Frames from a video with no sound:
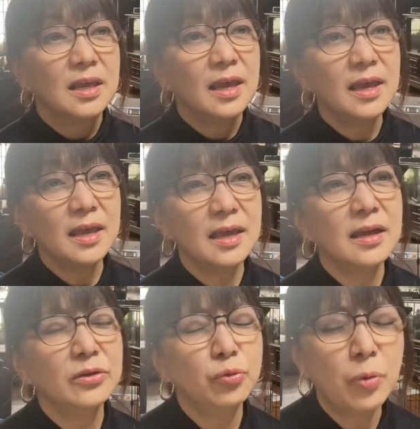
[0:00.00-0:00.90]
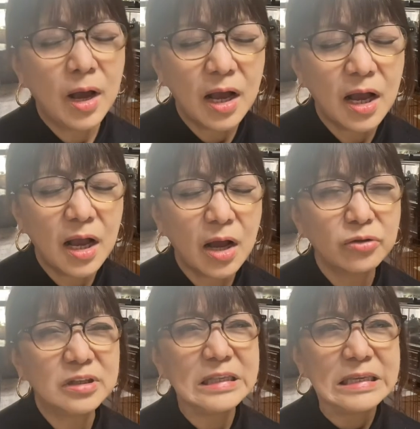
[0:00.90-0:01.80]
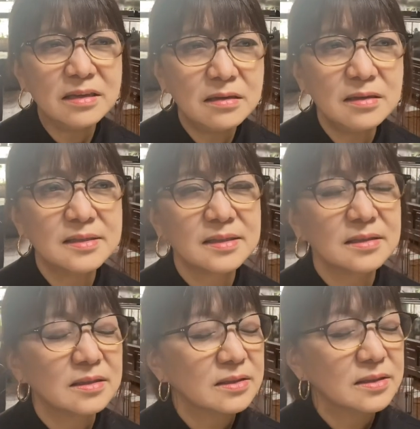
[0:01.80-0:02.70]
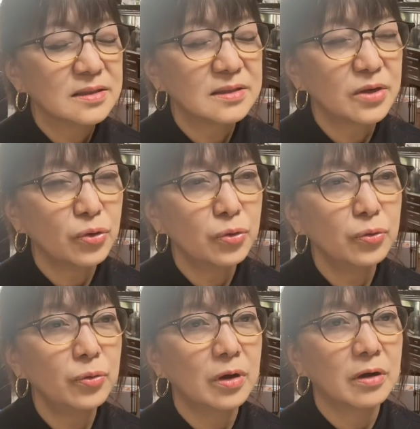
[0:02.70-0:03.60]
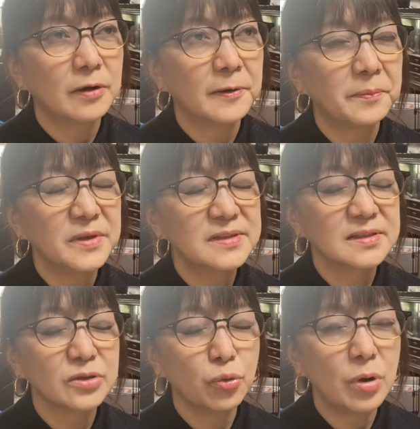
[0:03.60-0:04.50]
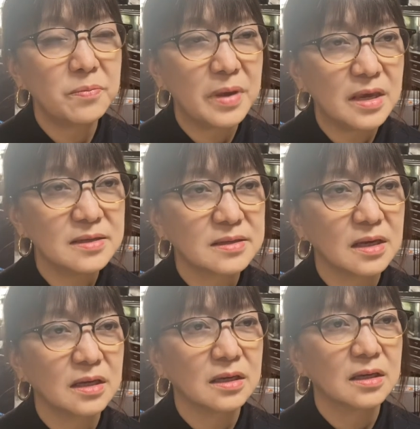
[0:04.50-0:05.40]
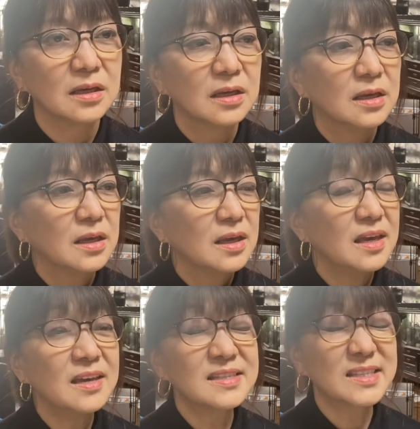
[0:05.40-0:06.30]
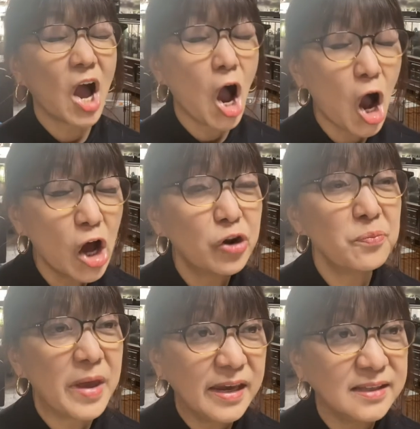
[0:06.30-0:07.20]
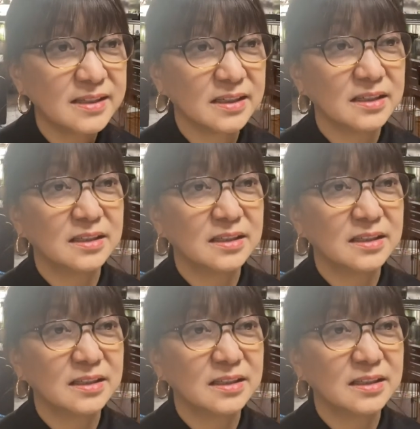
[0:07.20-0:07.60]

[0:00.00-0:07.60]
And wow, the leads so um, so amazing. It's automated.